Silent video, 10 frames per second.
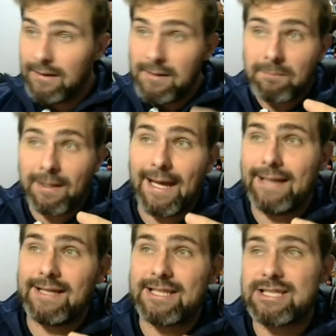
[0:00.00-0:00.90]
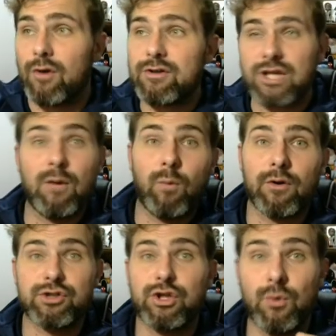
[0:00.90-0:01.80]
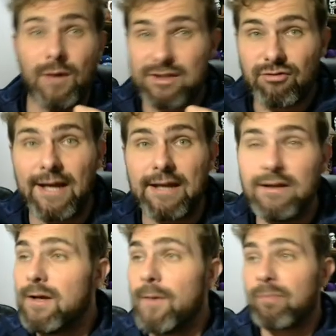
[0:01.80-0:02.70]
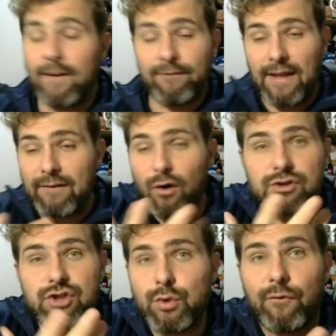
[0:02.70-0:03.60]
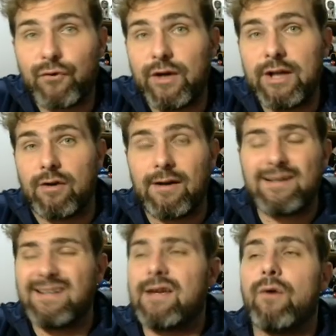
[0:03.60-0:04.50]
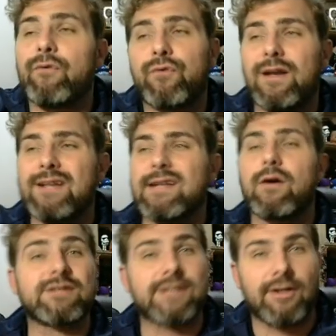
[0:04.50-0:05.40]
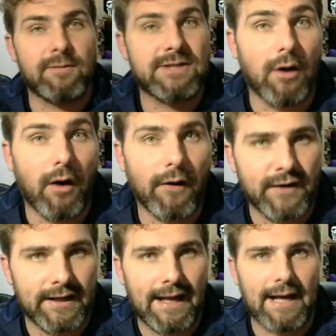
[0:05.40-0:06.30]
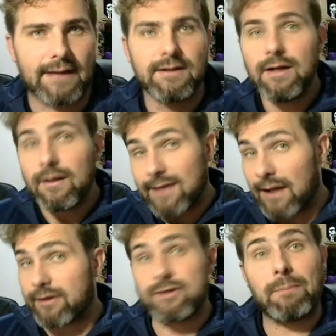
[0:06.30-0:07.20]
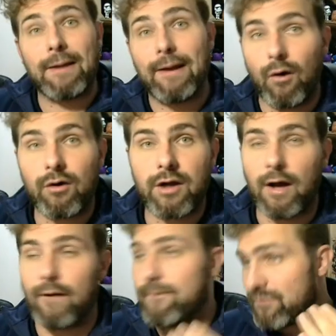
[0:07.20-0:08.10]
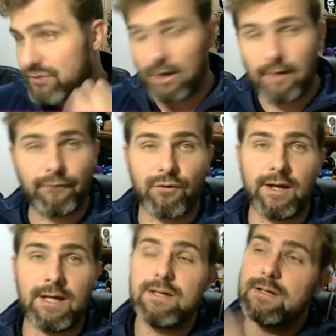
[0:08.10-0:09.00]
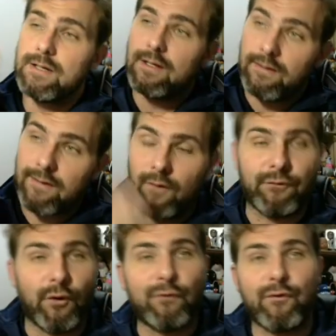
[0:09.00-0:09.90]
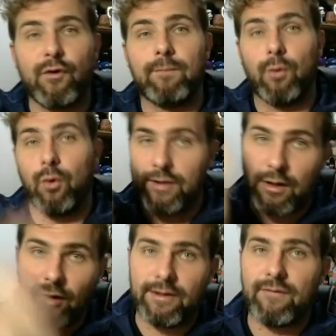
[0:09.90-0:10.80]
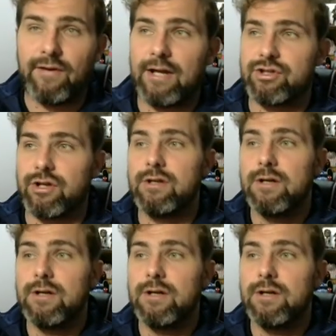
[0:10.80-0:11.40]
Playing this on turn 1 or 2 is great. If they've got a 2 or 3 drop, they've got a Serendipity i3 in the hand. They're looking to play it on curve. Turn 3, they've got a 4/4 on the board. They've got the Divination.